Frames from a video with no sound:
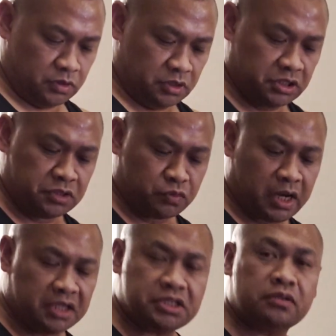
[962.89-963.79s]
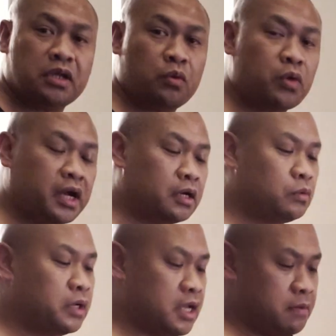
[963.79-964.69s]
This is what I generally wear
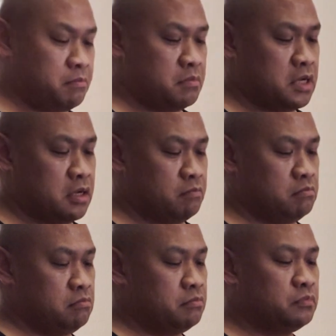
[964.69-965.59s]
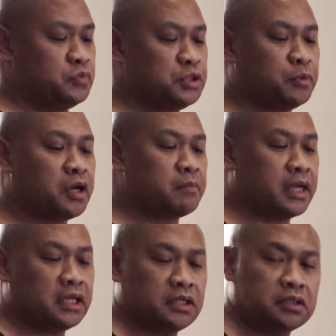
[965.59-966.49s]
when I'm sporting my
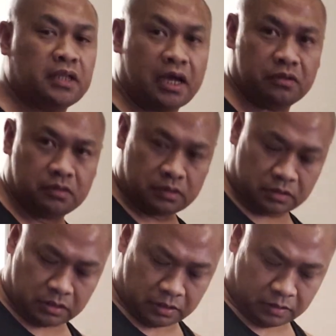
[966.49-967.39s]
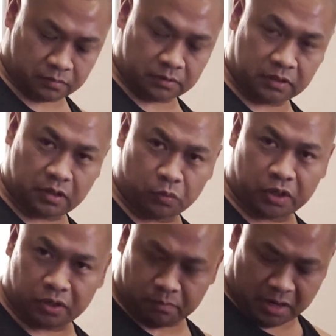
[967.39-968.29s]
kilt now. You know, I wear
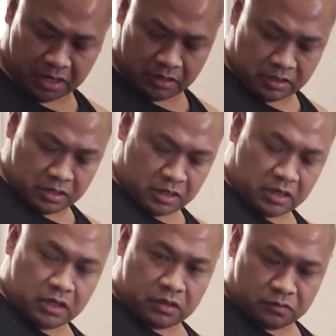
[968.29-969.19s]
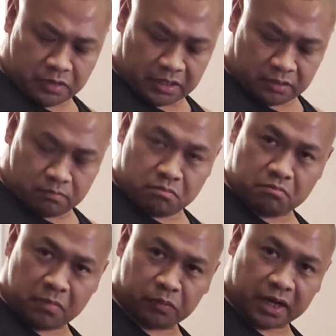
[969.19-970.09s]
it on my
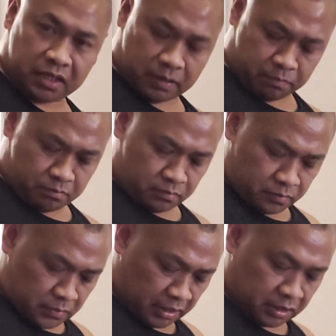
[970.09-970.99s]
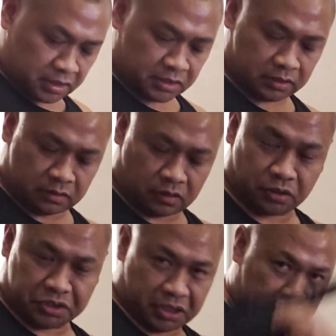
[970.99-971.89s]
right hip like this,
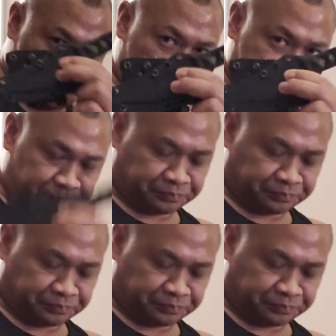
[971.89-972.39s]
horizontal.